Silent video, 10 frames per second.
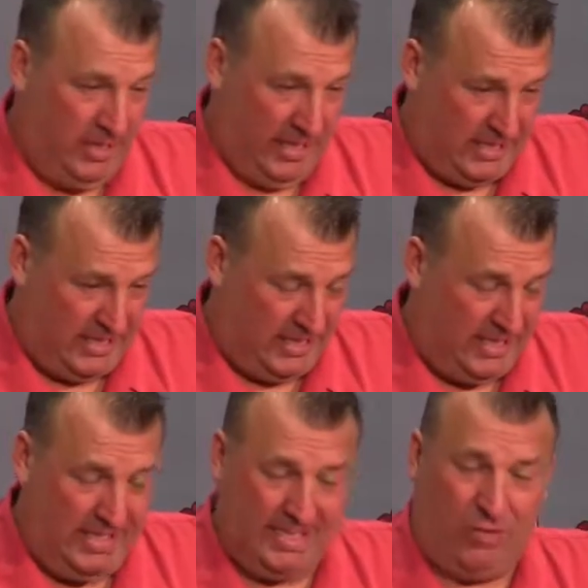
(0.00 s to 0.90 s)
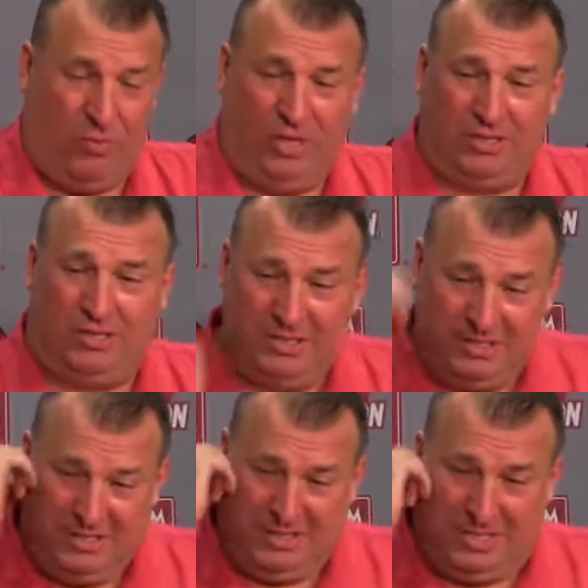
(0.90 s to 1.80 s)
SEC East and West.
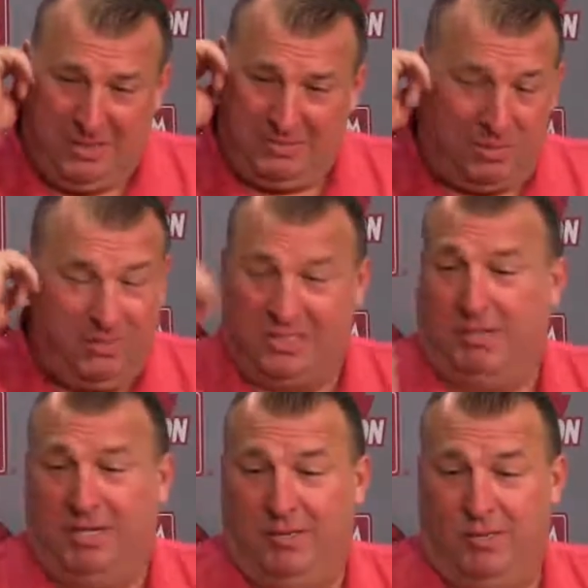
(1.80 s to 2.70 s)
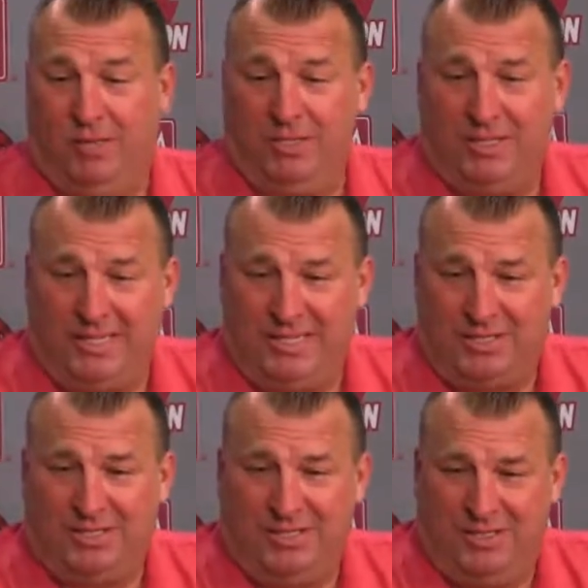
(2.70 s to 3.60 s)
Somebody's got to be number one, I
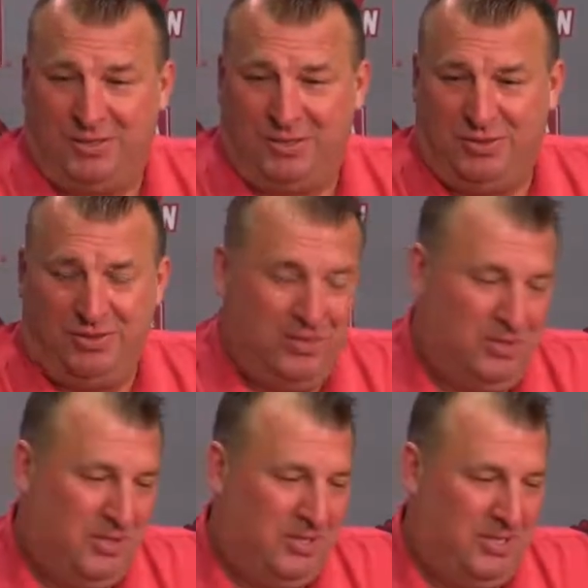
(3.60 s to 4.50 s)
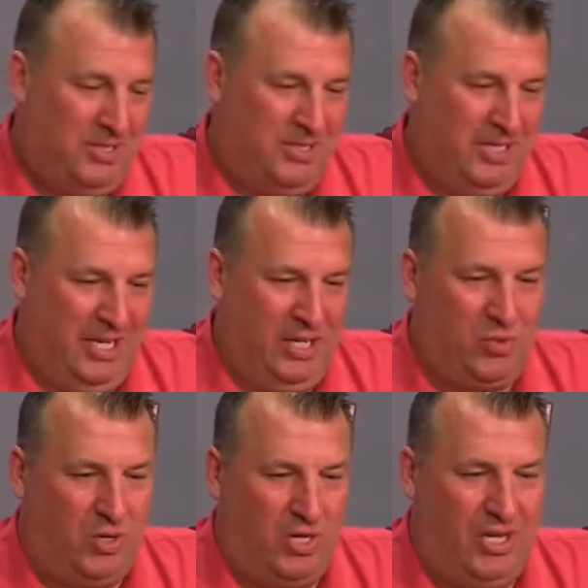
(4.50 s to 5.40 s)
guess. So it
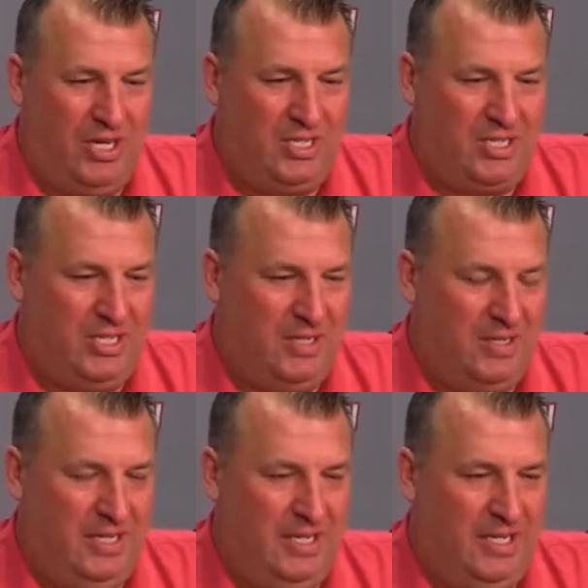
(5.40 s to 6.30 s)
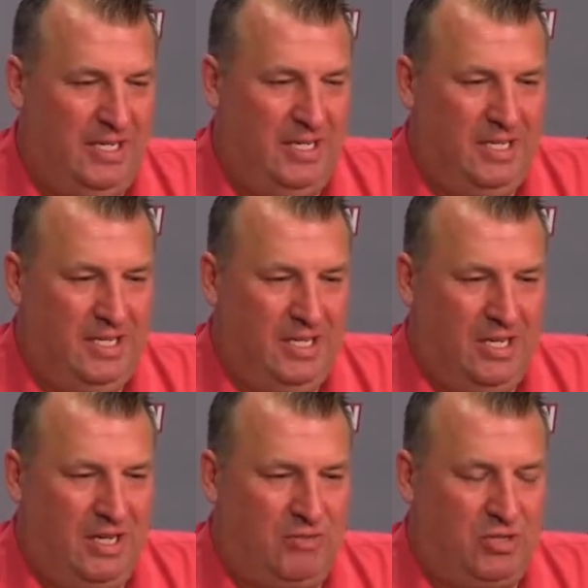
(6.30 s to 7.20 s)
is what it is. It
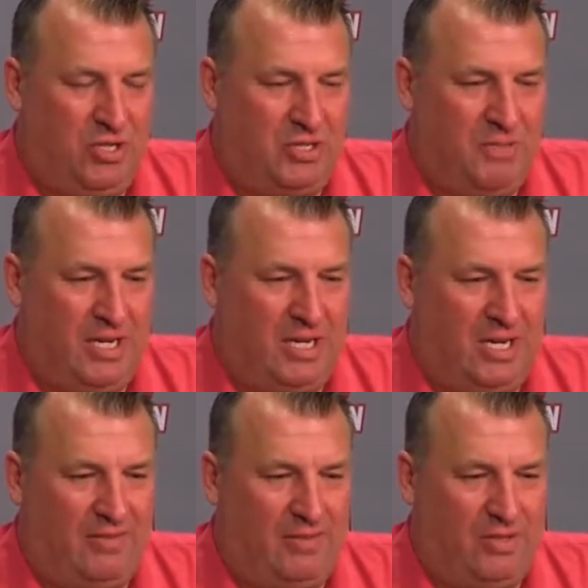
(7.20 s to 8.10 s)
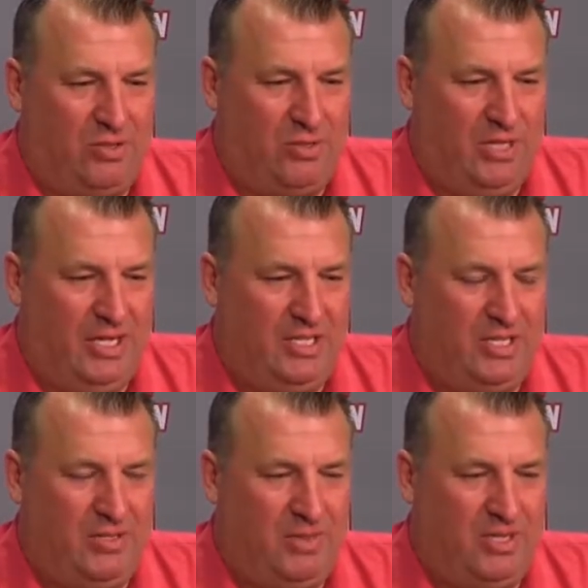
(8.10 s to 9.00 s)
obviously doesn't make life a little bit
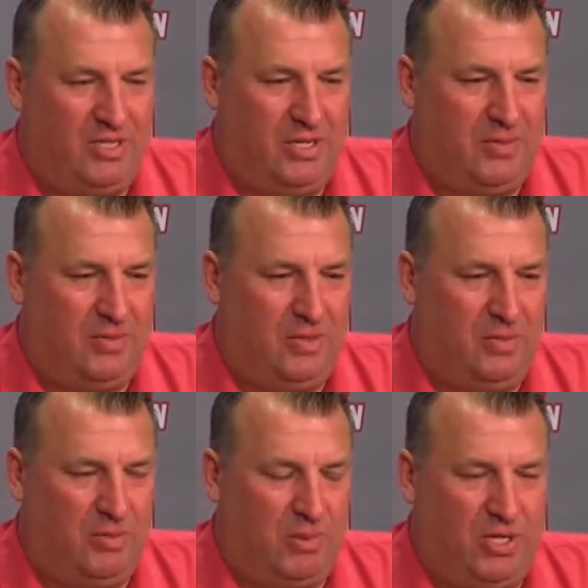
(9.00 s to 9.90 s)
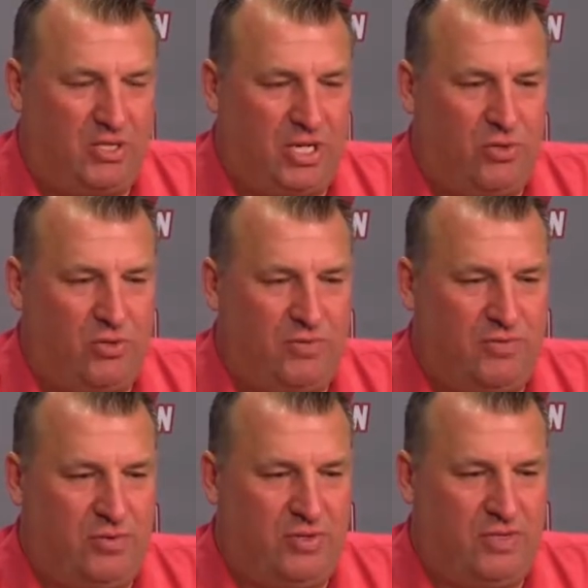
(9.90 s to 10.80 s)
easier, but you play the schedule that's in
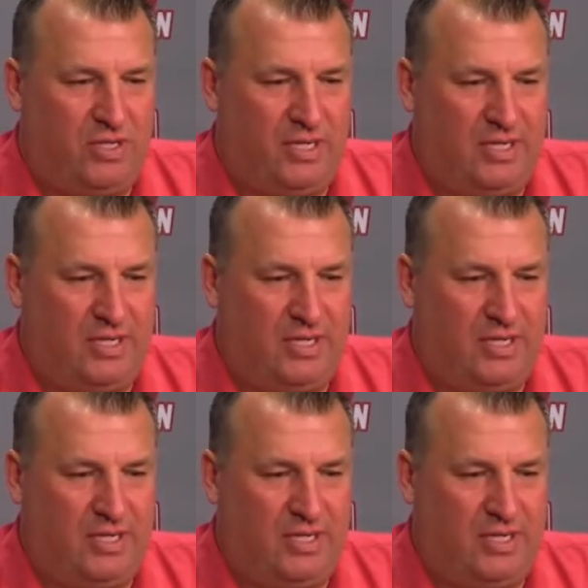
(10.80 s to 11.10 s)
front of you.